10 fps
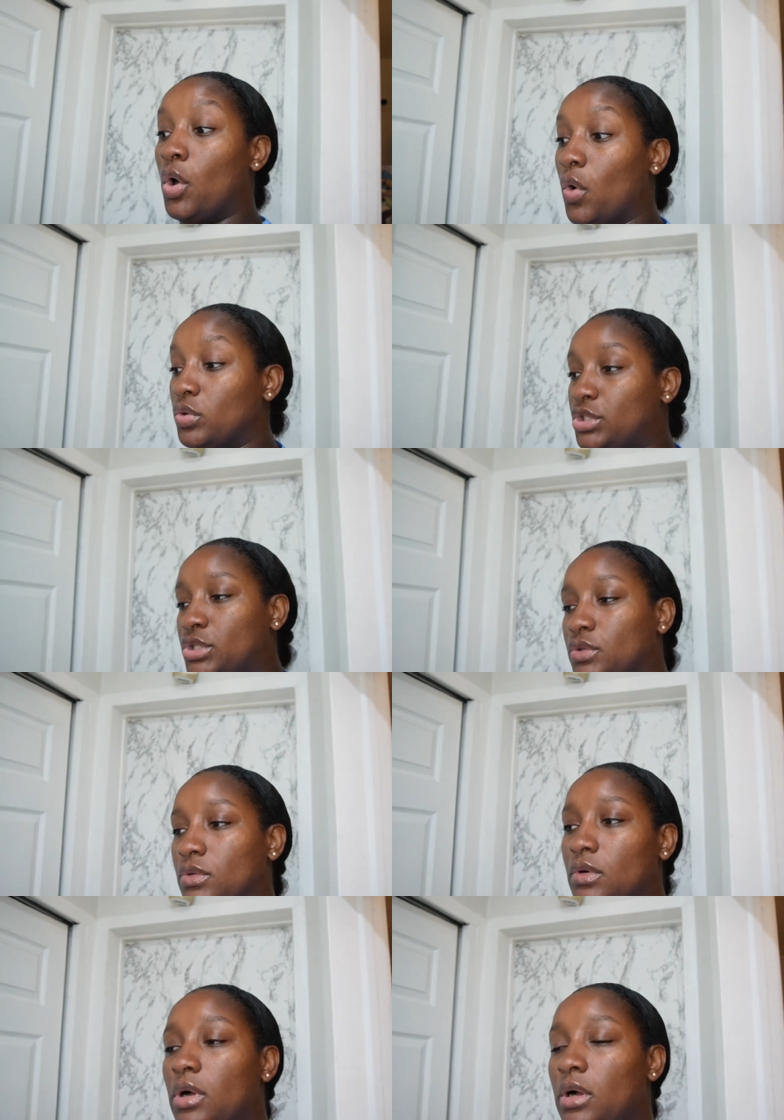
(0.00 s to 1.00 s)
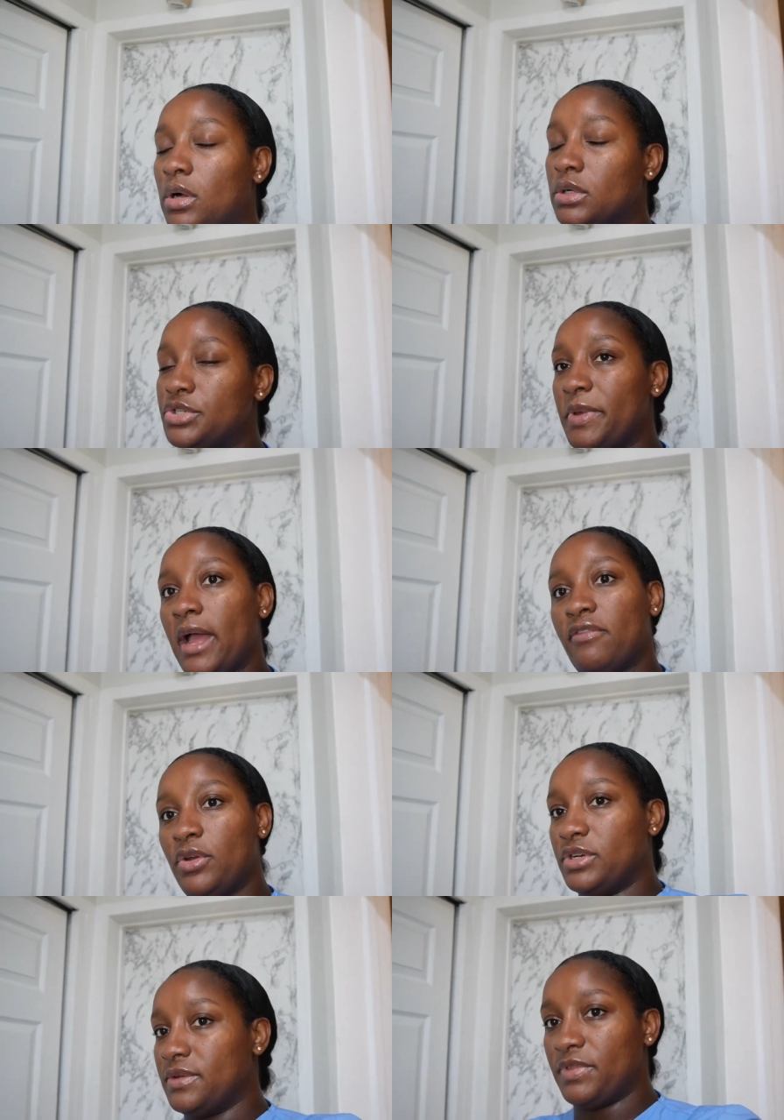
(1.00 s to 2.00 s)
go to Jamaica
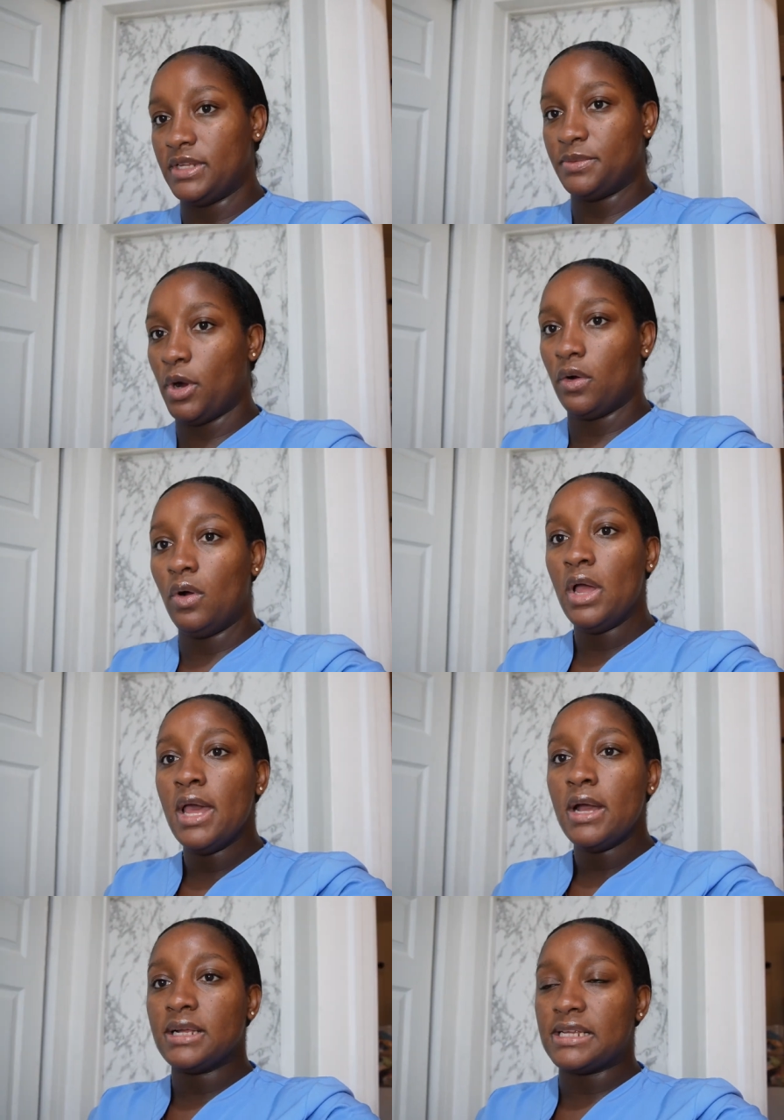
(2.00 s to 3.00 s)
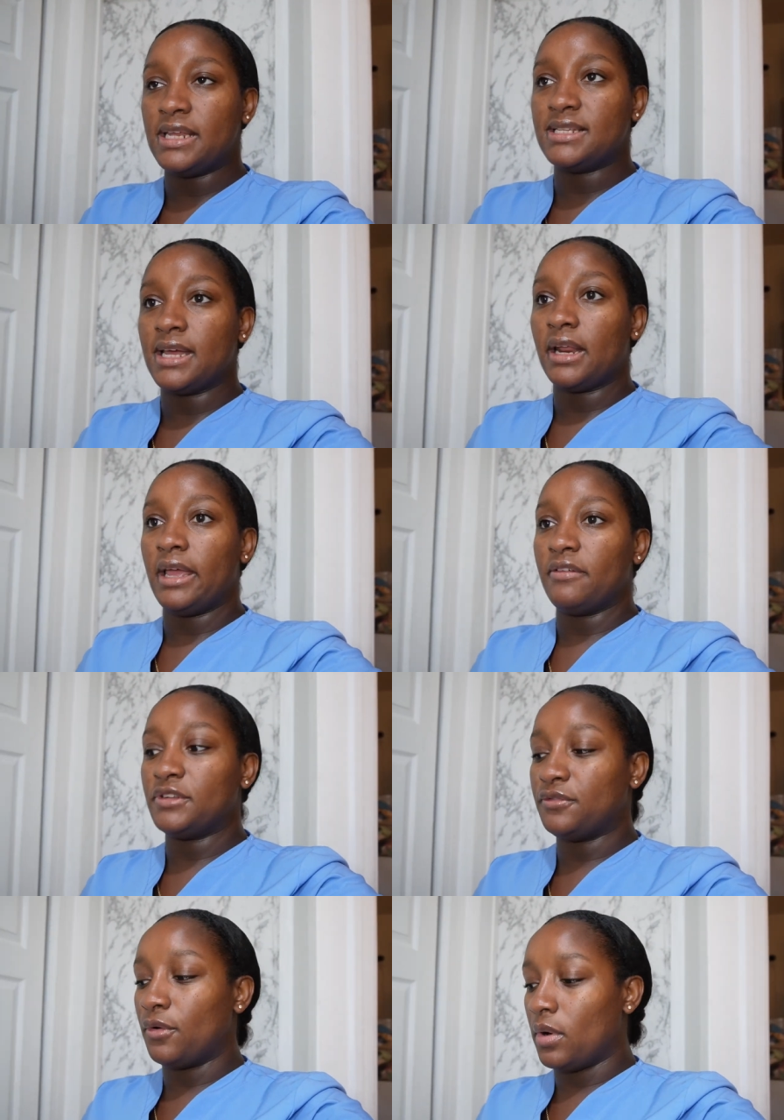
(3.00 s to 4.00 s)
Avenue or something tomorrow because I need to get a
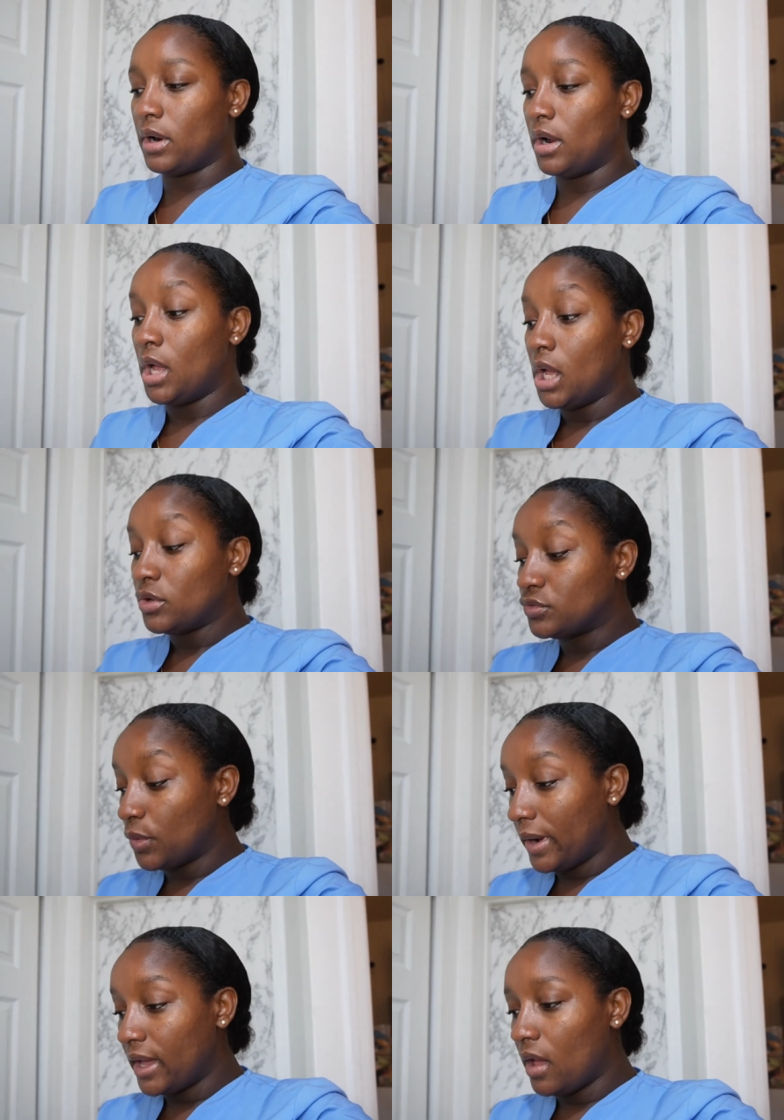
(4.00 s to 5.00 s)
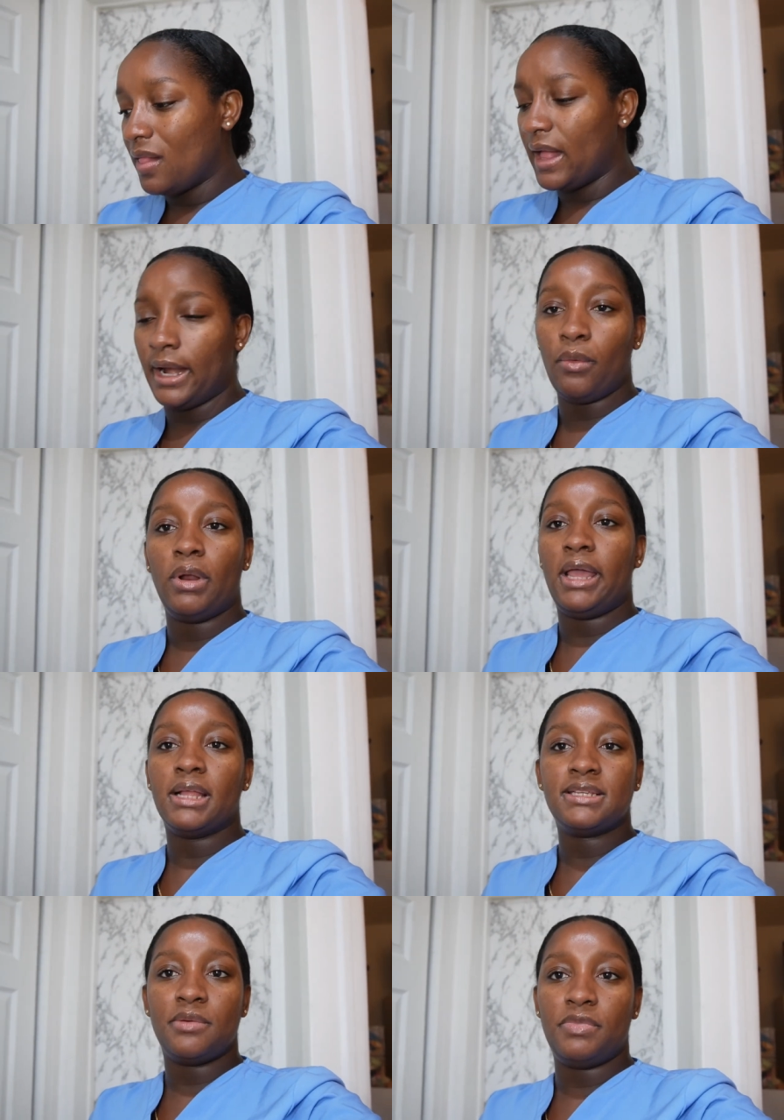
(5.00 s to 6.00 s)
gift for Royal and I want to
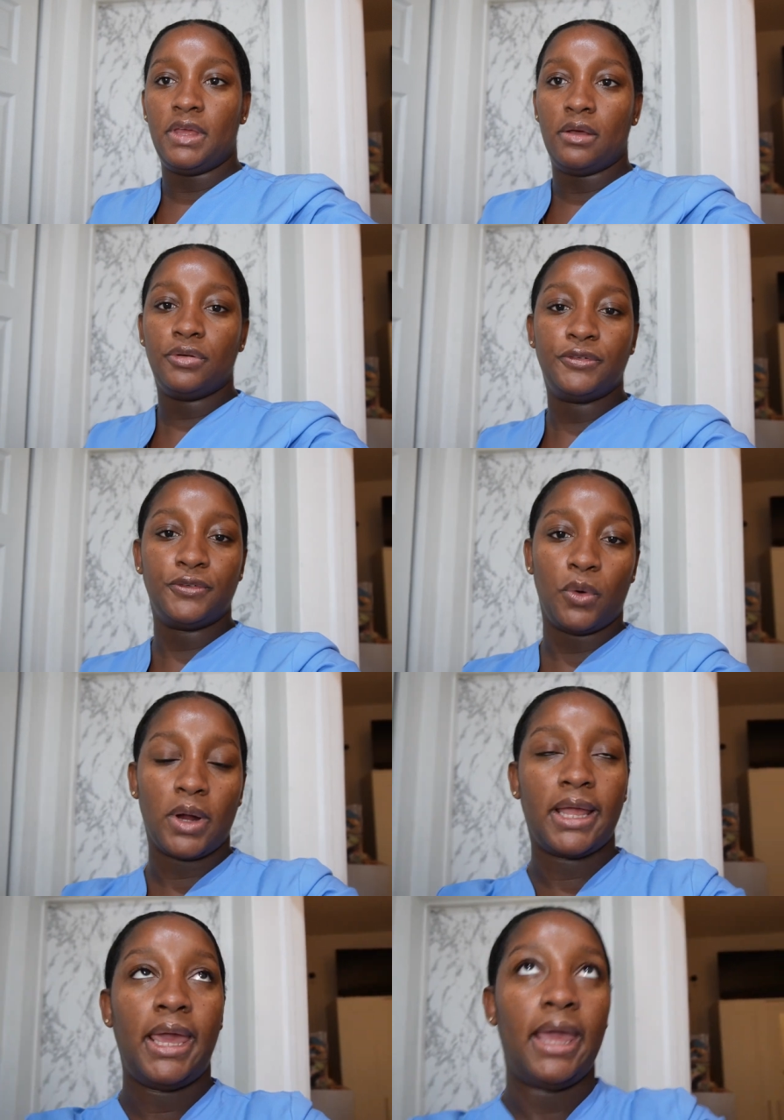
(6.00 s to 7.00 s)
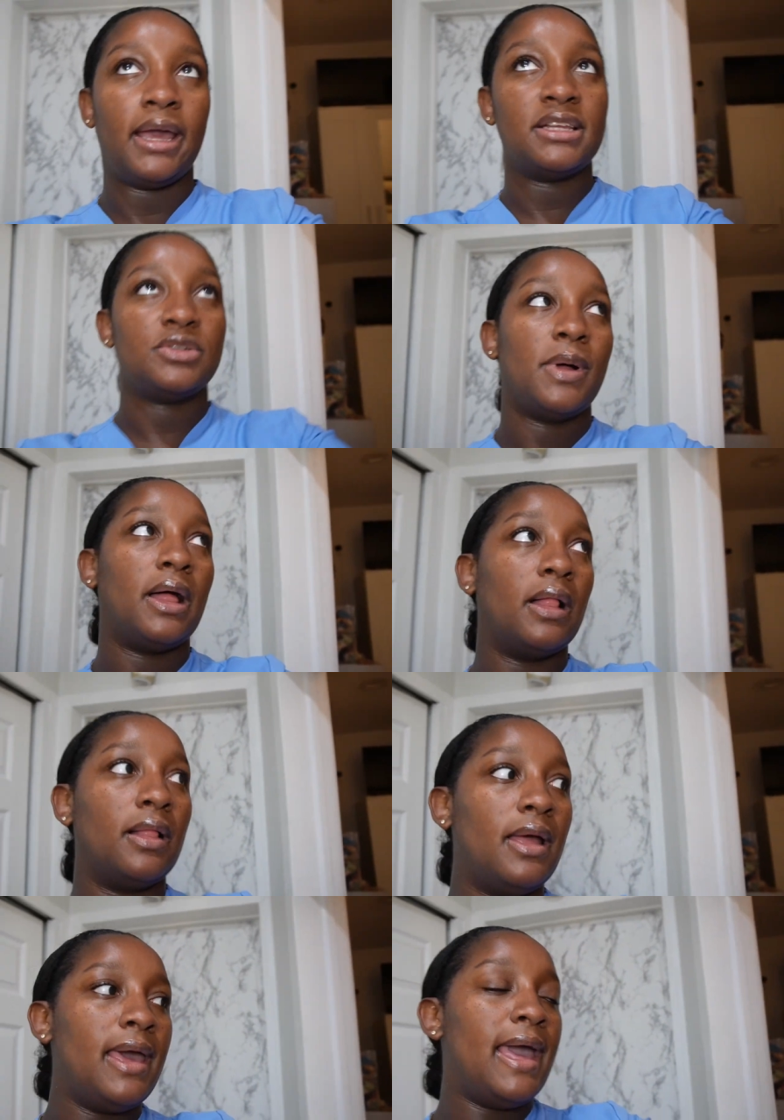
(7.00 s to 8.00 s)
get something for King as
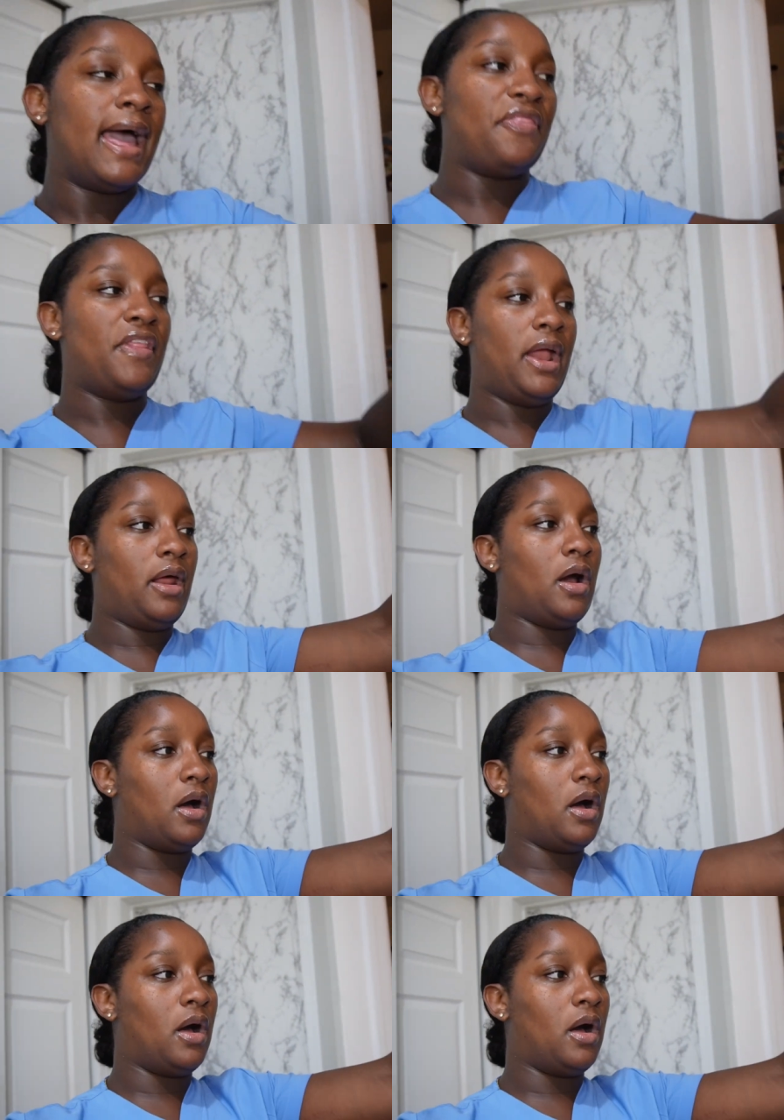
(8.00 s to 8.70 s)
well, and then